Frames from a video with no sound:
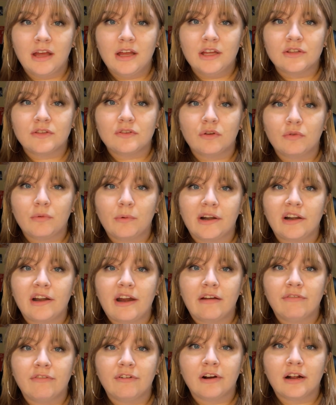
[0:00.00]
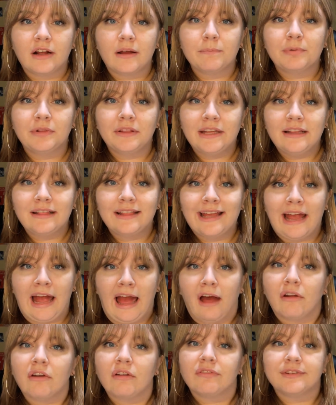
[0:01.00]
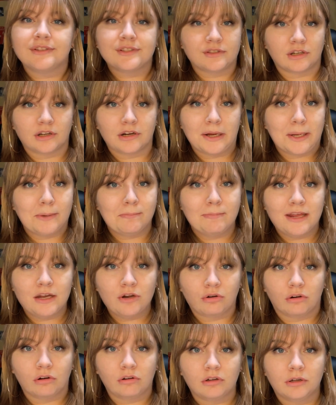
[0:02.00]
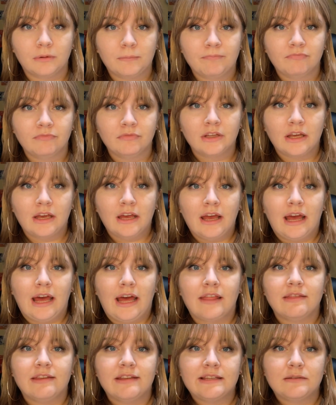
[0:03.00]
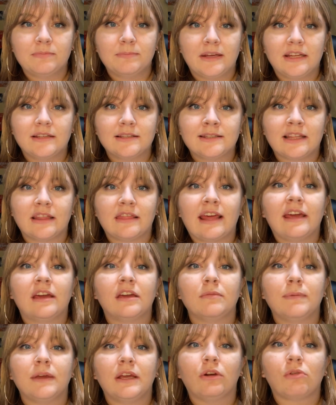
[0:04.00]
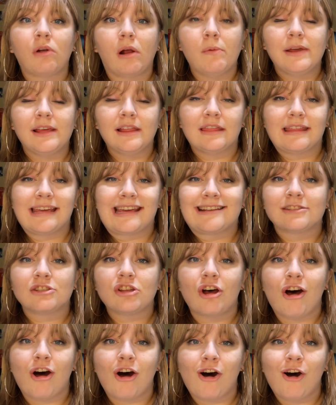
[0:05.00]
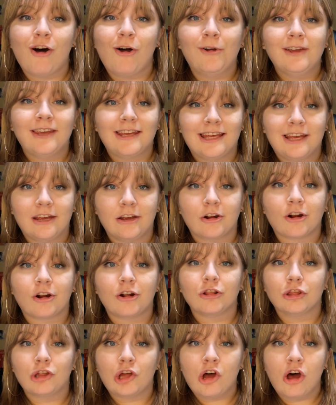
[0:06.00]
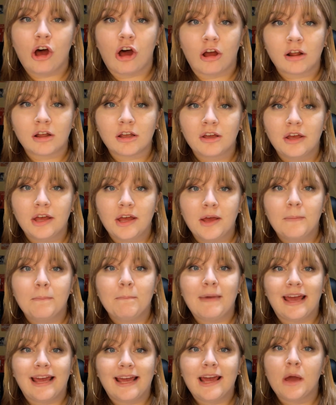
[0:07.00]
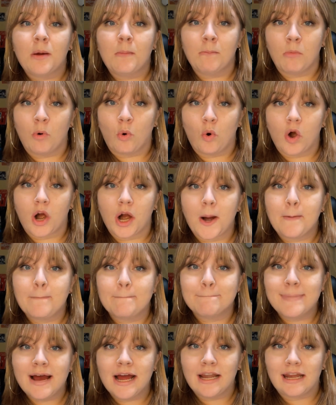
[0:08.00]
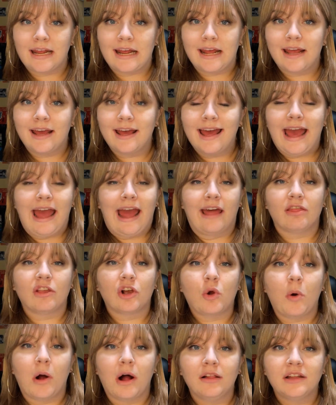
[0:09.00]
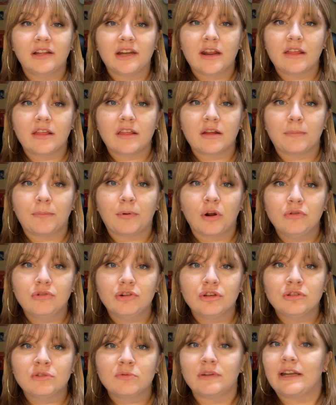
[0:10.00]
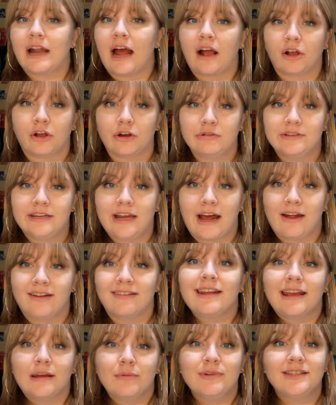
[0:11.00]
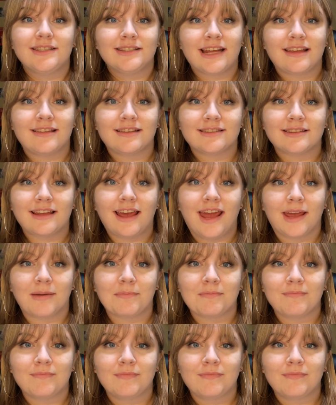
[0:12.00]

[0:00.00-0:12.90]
So we're never completely out of a certain mineral. And this means that they could be growing things all year long, making more money, and the quality of their produce would not go down. It would stay the same.